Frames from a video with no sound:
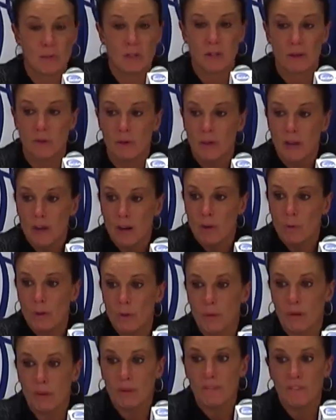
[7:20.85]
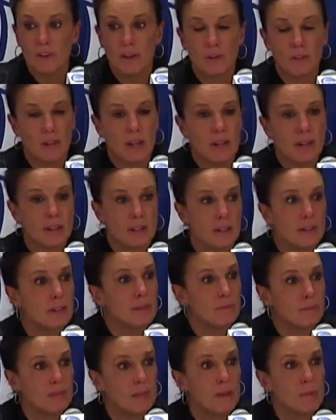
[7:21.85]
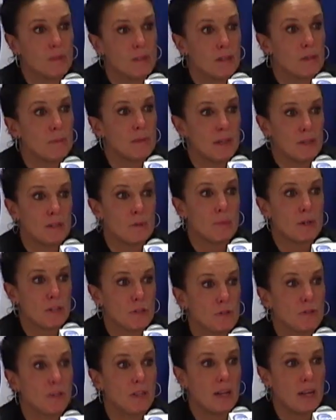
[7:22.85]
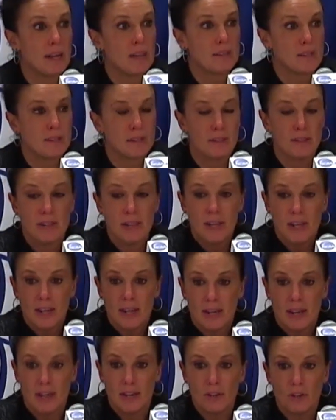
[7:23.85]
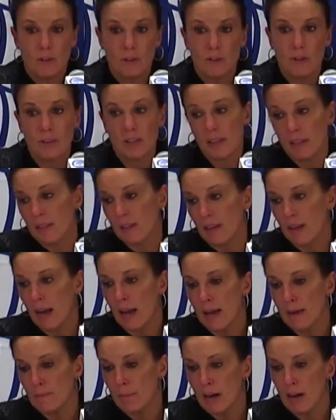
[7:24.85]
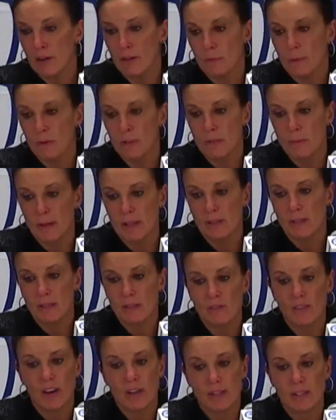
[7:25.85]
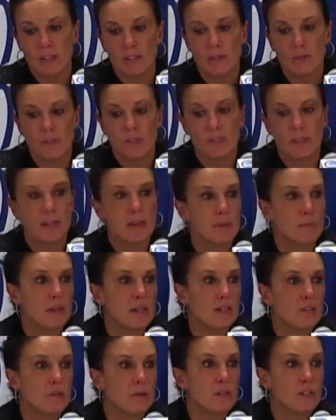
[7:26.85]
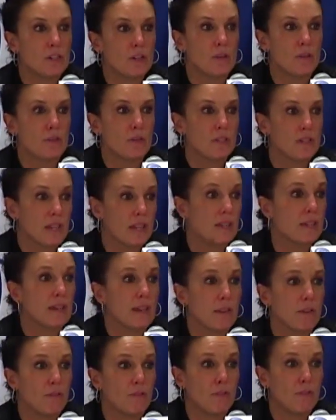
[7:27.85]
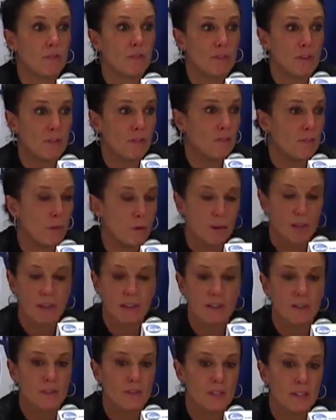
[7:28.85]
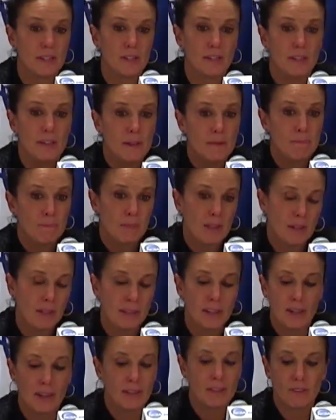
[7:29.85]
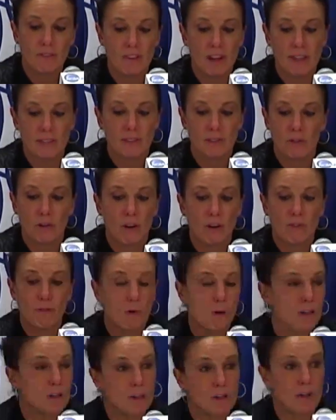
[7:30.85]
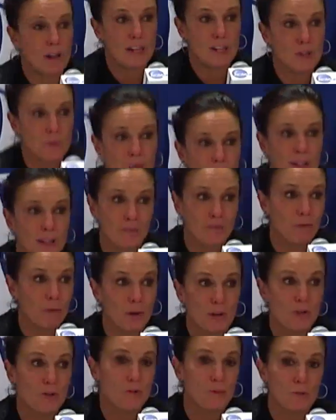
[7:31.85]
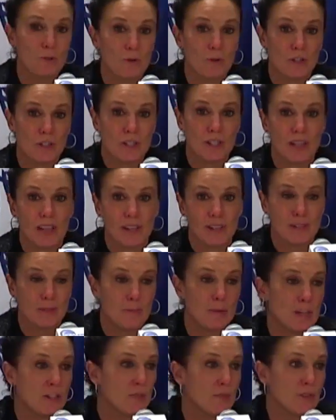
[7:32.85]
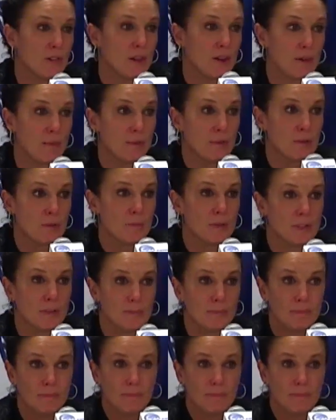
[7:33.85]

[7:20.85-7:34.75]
So we really felt like that was going to be a special class. And you know, the thing that I admire the most about these five seniors is they committed to each other to stay together for 4 years. And again, the fact that they're all four going to graduate in 4 years from Georgia Tech is a major accomplishment.